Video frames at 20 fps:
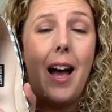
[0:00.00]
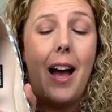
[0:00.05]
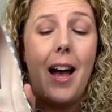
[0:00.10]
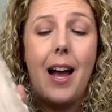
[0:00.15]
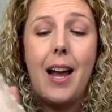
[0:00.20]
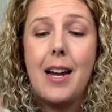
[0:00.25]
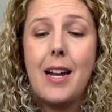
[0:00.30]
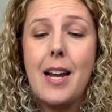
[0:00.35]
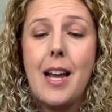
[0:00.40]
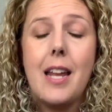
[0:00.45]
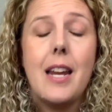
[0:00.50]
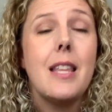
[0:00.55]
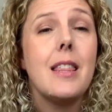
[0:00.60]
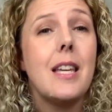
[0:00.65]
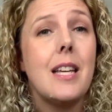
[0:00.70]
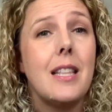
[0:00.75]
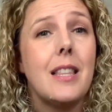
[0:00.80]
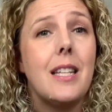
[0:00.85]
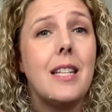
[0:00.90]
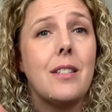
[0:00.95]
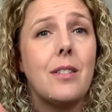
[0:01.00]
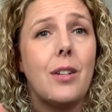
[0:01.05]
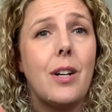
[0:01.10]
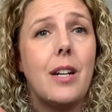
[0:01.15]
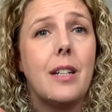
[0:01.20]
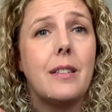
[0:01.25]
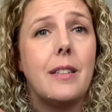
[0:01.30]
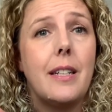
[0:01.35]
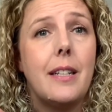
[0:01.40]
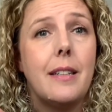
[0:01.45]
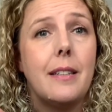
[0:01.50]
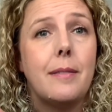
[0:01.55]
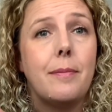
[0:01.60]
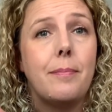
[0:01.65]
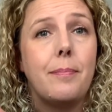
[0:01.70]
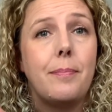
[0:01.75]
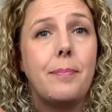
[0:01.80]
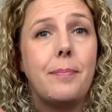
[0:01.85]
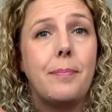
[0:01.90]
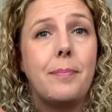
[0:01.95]
I kind of think these are ugly.
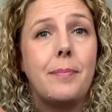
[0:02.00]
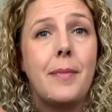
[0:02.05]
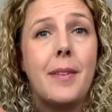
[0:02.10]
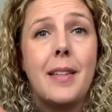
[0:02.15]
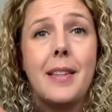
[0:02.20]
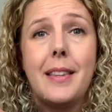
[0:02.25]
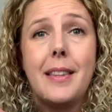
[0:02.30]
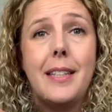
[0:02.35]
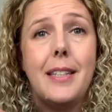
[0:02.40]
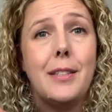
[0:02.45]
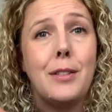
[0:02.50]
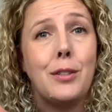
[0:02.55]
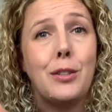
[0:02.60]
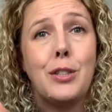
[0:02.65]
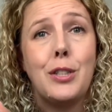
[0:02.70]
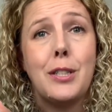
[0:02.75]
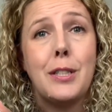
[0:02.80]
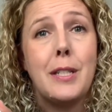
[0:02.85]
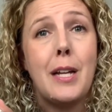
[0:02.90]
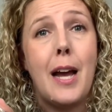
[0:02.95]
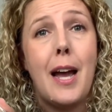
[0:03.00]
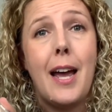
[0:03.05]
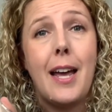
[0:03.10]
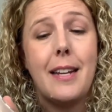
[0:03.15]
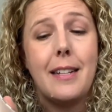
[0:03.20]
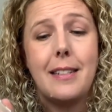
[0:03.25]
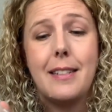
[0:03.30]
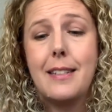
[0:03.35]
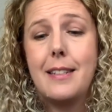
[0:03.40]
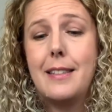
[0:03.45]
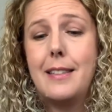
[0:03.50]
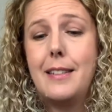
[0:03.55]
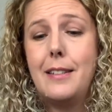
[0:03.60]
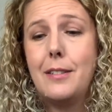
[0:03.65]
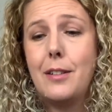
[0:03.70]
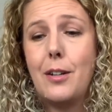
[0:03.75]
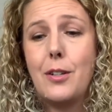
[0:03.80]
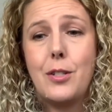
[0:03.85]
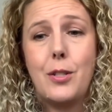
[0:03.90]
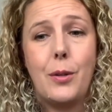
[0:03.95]
These are just not,
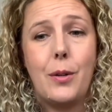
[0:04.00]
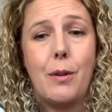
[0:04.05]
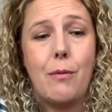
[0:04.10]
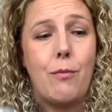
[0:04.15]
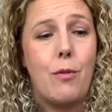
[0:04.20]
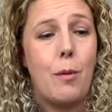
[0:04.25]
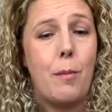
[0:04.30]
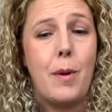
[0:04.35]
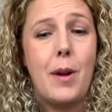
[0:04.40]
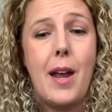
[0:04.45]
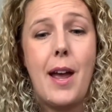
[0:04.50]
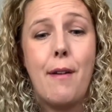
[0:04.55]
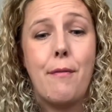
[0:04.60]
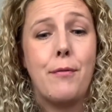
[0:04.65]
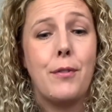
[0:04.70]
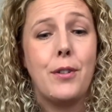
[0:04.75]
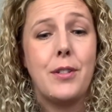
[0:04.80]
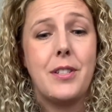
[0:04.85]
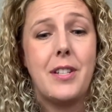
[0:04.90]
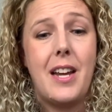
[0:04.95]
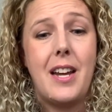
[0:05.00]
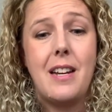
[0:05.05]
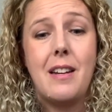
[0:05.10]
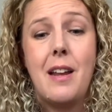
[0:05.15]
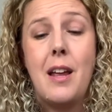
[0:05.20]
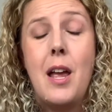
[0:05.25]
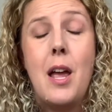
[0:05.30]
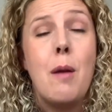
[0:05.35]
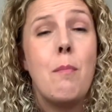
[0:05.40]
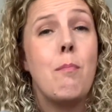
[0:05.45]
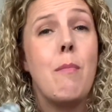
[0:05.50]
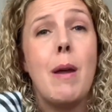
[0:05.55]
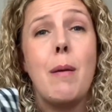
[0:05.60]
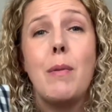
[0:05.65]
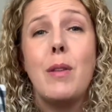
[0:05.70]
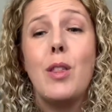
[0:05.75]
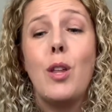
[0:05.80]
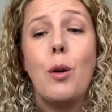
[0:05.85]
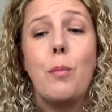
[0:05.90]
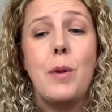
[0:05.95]
these aren't doing it for me at first sight.
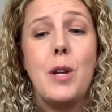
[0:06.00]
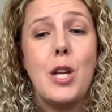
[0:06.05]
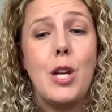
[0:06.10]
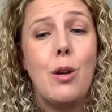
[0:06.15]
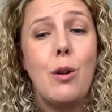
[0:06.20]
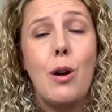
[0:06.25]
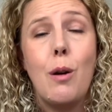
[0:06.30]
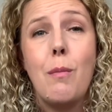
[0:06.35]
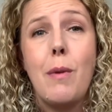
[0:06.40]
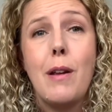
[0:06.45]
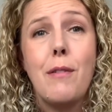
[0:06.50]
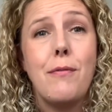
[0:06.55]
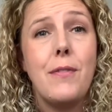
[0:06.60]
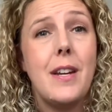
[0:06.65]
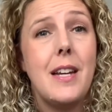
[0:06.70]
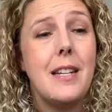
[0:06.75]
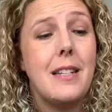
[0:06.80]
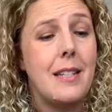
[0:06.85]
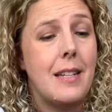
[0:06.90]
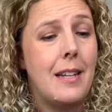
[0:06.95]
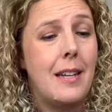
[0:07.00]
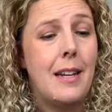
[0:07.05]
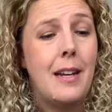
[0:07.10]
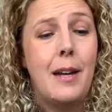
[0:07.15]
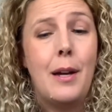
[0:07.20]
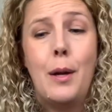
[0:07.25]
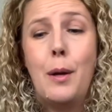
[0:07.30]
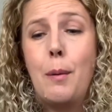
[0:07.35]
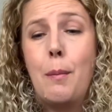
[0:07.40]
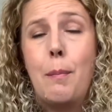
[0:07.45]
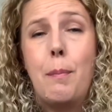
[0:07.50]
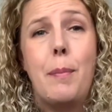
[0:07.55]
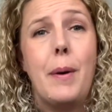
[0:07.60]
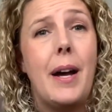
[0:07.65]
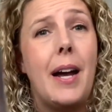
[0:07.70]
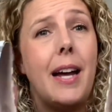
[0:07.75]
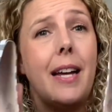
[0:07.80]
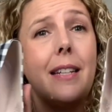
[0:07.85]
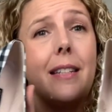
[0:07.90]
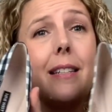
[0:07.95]
Maybe they'll be cute on my feet,
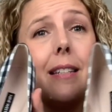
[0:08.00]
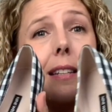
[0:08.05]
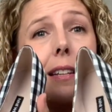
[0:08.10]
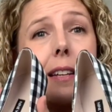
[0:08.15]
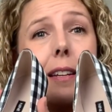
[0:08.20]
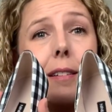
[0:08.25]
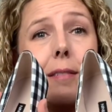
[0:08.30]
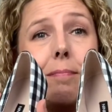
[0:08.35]
but